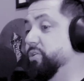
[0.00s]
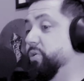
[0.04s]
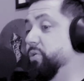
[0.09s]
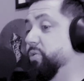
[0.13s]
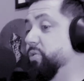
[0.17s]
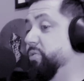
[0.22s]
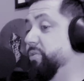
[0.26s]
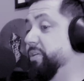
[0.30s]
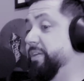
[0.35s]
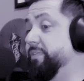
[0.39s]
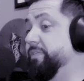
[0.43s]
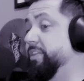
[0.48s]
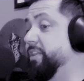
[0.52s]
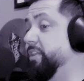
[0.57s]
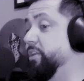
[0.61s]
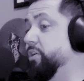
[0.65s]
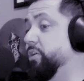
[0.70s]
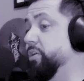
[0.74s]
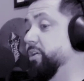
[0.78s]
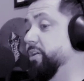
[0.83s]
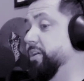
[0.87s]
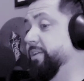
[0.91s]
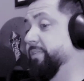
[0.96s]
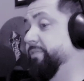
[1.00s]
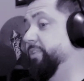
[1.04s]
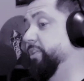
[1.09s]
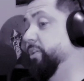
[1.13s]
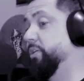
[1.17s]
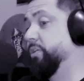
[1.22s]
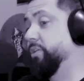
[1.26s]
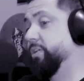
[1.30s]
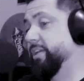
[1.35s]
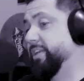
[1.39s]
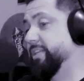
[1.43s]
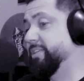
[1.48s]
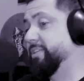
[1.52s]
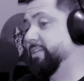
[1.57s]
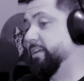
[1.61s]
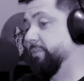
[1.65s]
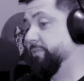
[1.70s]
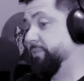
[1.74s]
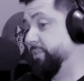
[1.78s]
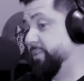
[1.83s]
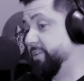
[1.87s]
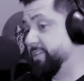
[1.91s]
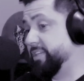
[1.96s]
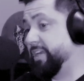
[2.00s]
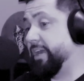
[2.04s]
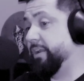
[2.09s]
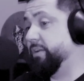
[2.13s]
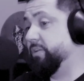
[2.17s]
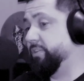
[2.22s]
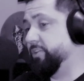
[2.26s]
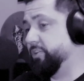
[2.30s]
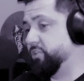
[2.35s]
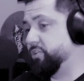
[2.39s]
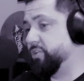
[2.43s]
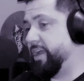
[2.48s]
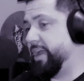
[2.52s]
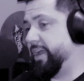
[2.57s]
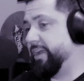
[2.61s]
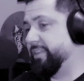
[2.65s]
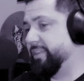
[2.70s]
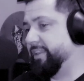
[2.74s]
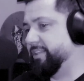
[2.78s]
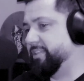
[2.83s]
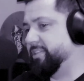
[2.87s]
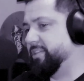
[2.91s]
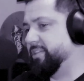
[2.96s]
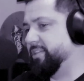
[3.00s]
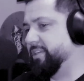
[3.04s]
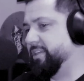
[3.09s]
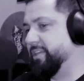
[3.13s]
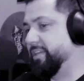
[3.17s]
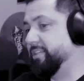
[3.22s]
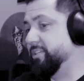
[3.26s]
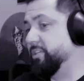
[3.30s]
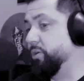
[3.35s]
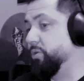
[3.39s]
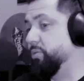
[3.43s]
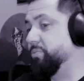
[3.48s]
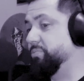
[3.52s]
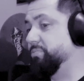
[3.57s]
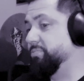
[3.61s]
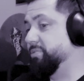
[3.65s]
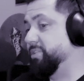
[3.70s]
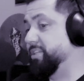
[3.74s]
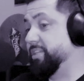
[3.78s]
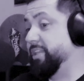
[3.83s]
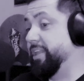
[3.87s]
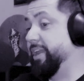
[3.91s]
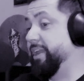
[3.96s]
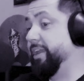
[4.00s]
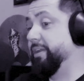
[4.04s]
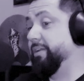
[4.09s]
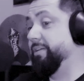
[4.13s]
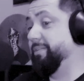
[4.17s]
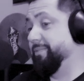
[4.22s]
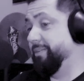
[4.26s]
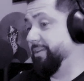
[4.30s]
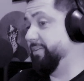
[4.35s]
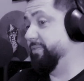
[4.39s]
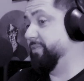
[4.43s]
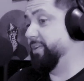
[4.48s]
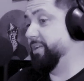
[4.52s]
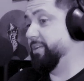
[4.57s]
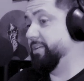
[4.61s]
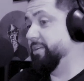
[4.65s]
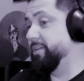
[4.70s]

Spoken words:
whole, even the hook itself or the title of the track, that's his own slang even.